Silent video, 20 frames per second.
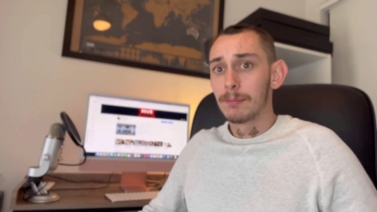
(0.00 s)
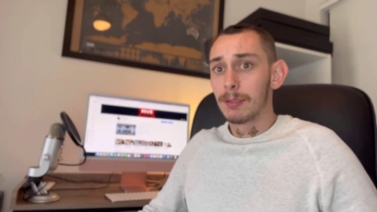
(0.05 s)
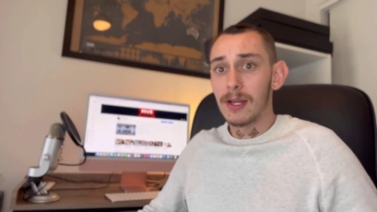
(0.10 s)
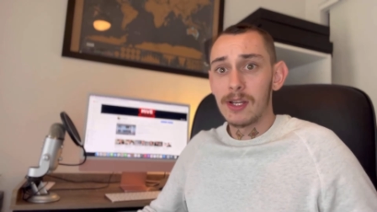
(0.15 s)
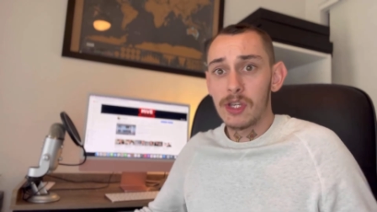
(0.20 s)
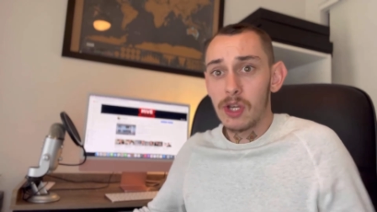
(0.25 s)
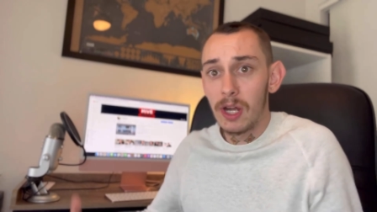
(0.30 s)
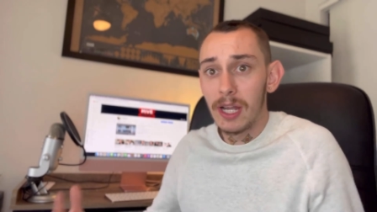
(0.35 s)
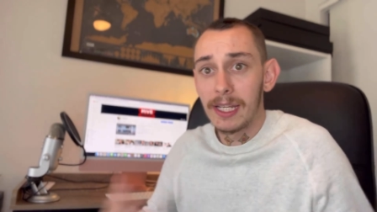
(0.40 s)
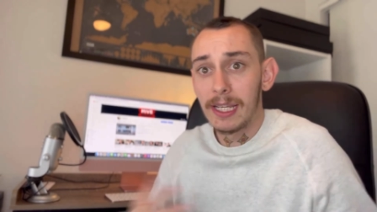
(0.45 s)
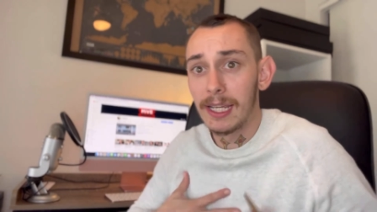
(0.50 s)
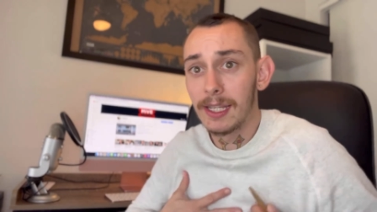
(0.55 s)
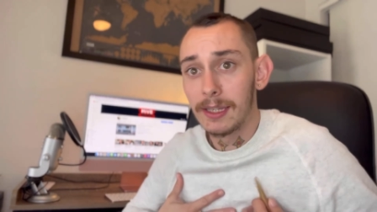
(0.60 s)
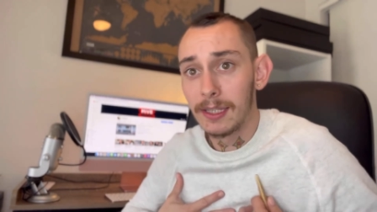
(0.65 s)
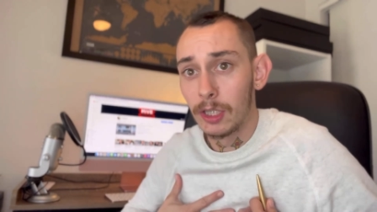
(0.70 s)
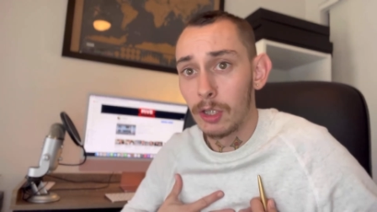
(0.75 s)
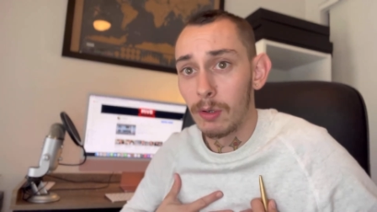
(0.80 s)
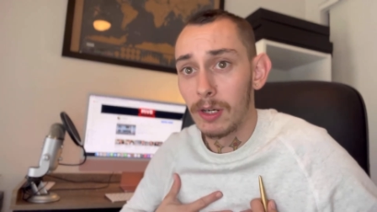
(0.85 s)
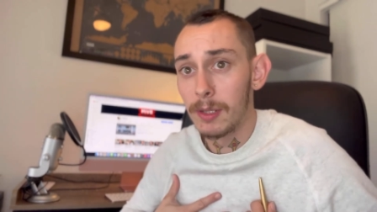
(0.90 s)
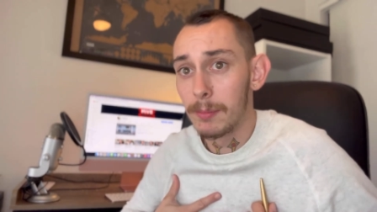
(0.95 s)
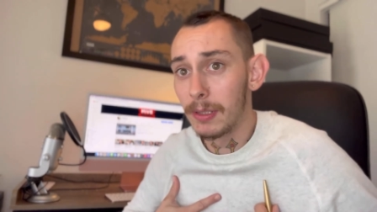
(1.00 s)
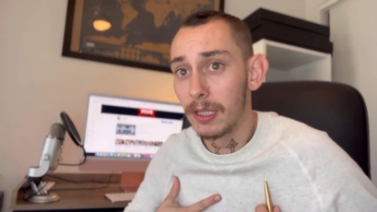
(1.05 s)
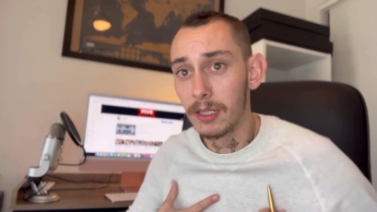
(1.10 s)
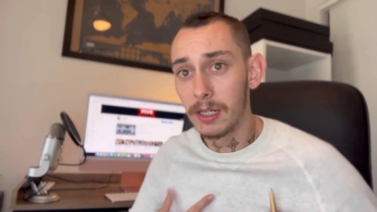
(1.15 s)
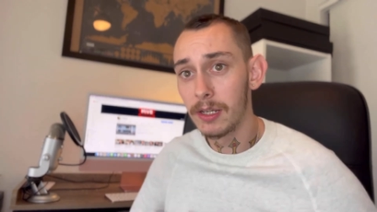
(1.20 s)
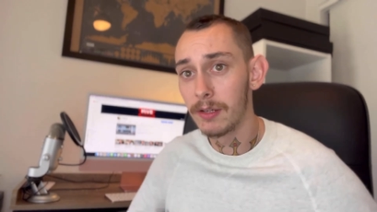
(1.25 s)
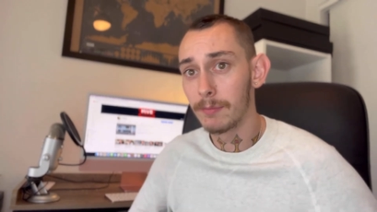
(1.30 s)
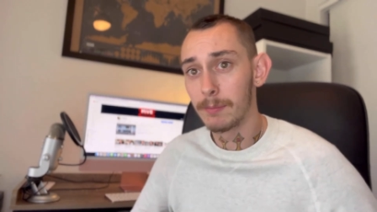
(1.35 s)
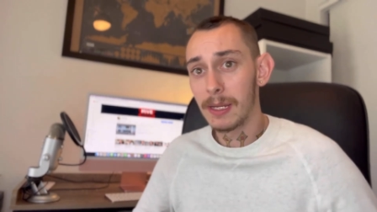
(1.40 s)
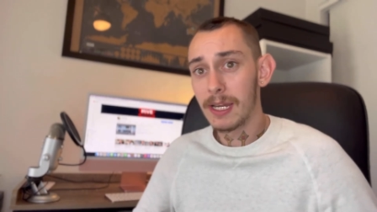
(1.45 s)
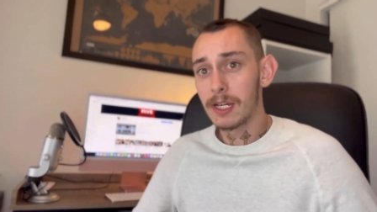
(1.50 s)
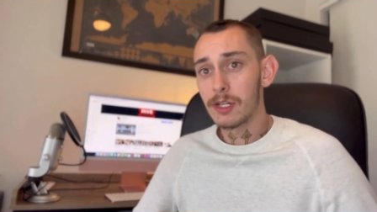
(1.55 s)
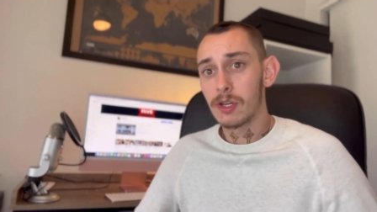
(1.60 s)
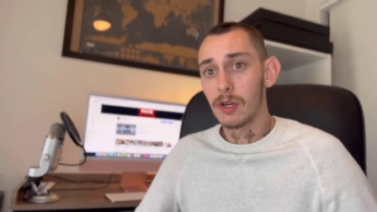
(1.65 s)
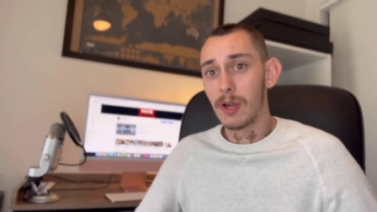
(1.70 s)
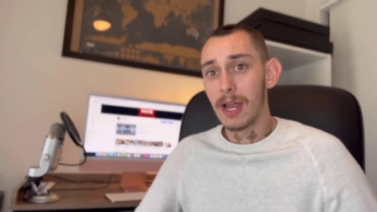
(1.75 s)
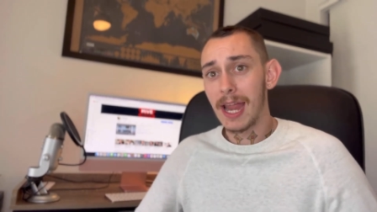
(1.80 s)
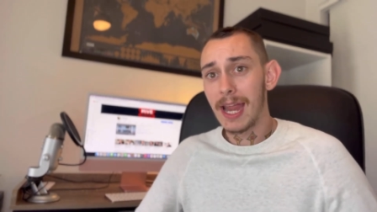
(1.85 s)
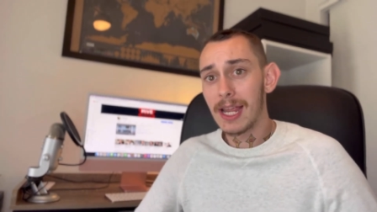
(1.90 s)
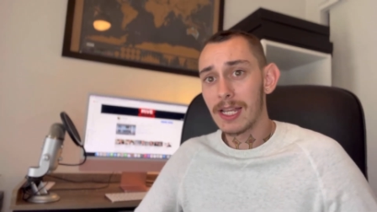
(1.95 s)
I get the credibility of being so
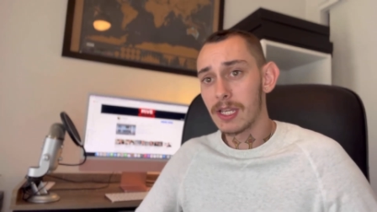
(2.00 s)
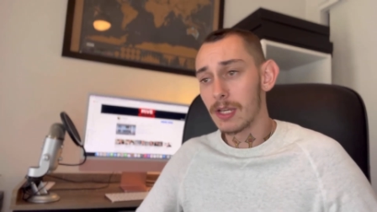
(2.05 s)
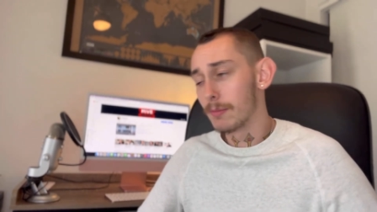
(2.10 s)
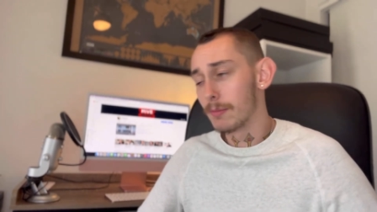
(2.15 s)
handsome.